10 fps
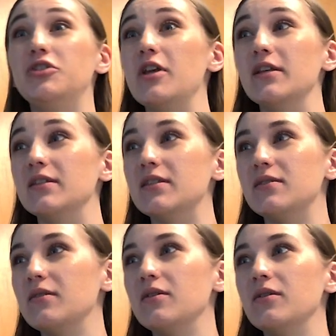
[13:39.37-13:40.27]
is
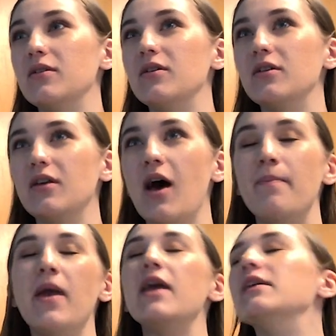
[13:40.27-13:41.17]

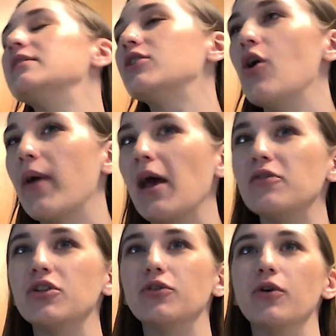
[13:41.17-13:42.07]
amazed going out
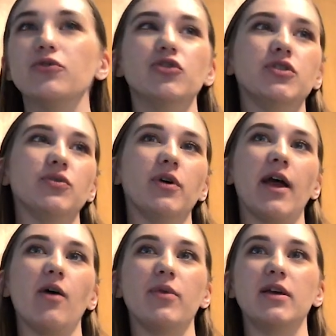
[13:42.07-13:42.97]
to the grocery store
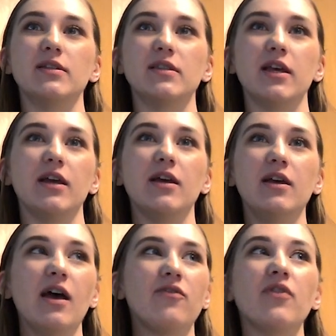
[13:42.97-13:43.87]
now because they
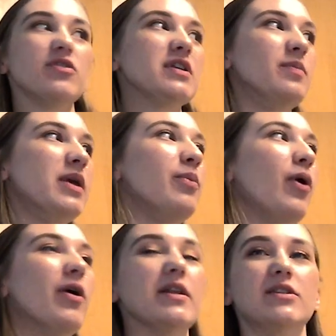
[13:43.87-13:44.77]
have never seen
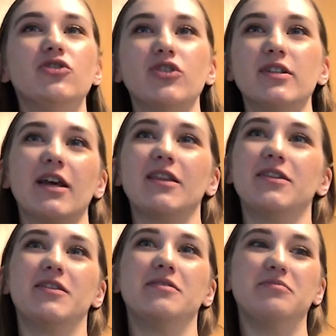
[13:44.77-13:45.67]
people. It's just like
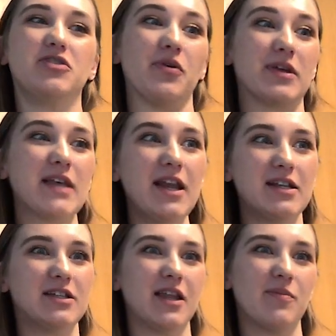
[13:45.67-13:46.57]
so
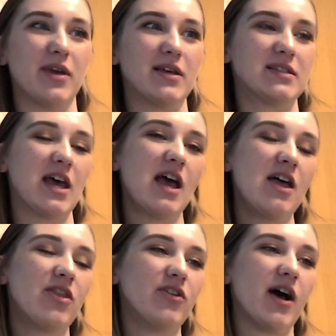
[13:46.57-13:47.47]
exciting to them because
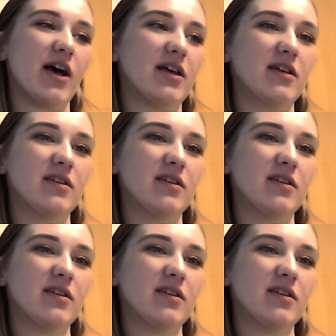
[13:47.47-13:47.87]
they're not